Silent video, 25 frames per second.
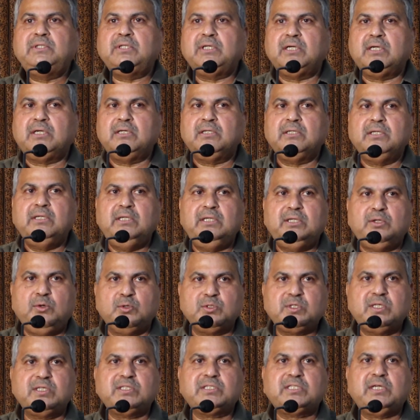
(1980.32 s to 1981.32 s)
the
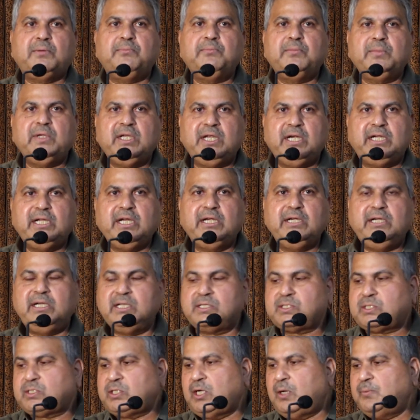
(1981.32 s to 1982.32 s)
ecosystem getting
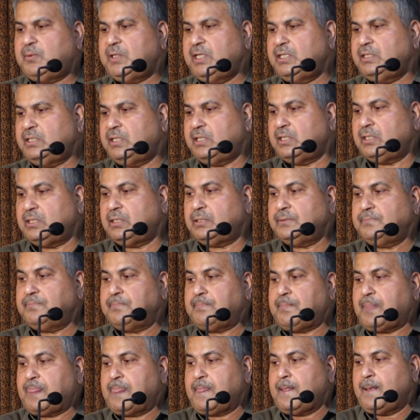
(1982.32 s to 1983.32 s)
disturbed in the
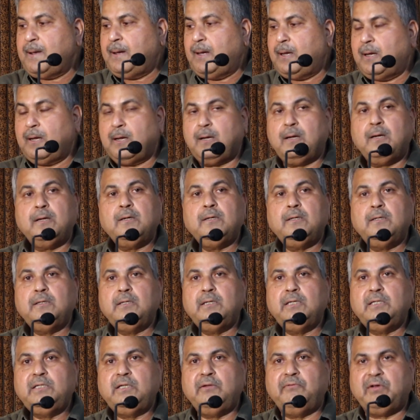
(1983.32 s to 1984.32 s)

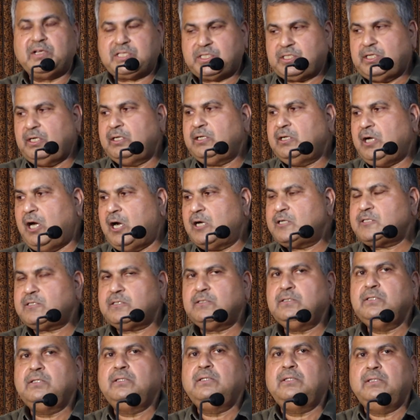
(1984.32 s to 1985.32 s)
Western
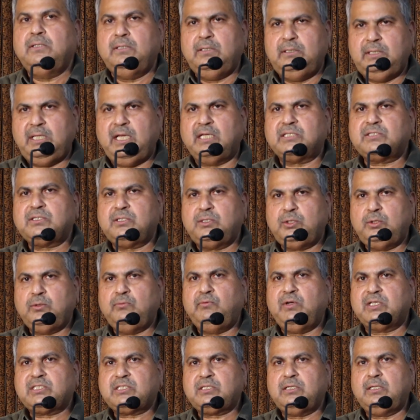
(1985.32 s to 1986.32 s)
Ghats. Yes, to
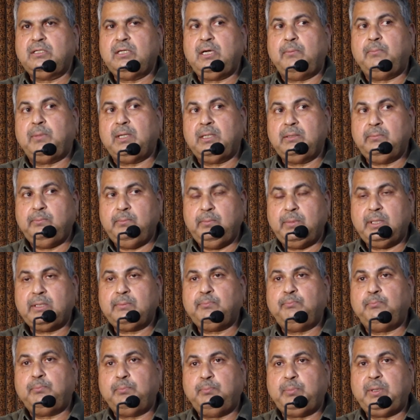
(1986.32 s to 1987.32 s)
Western Ghats, but
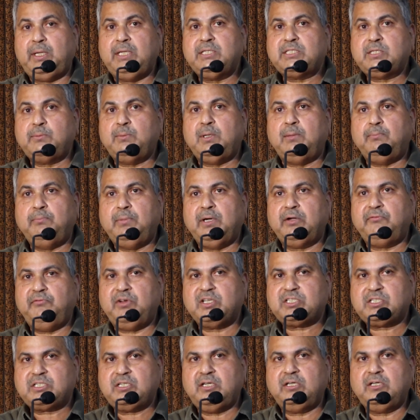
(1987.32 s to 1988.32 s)
please remember,
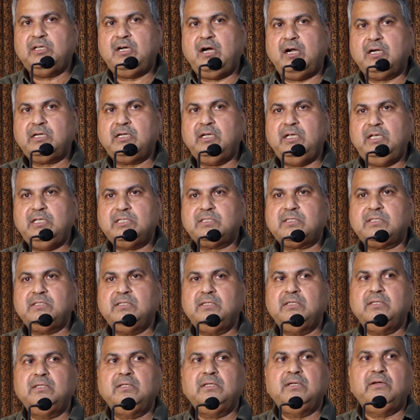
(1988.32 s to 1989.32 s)
Western Ghats
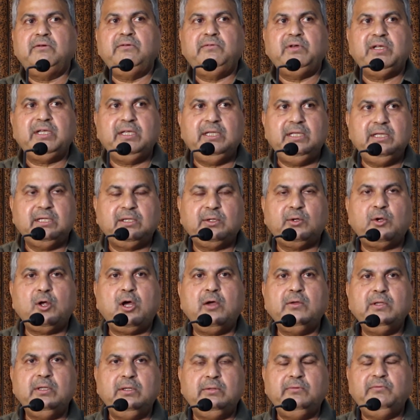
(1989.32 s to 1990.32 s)
is a very
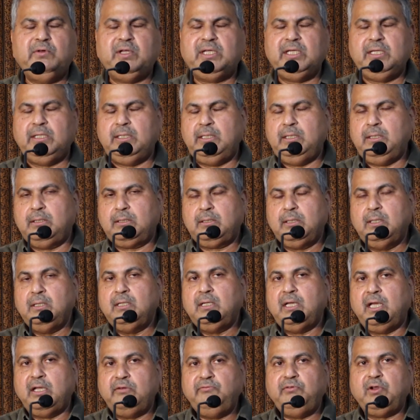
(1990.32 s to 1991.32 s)

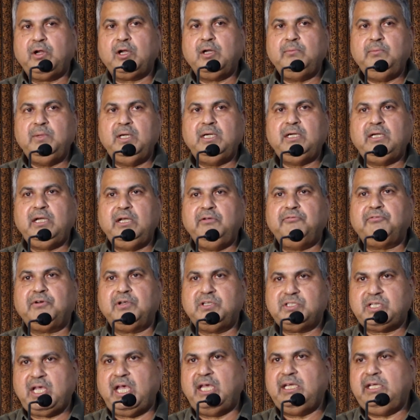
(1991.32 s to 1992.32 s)
environmentally
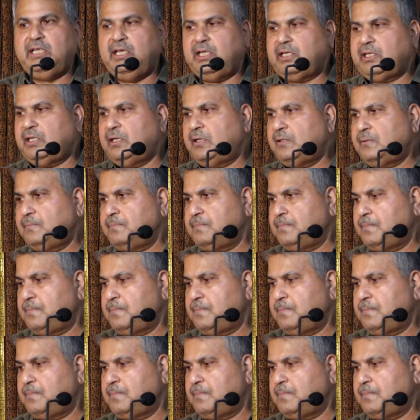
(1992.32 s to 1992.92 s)
fragile area.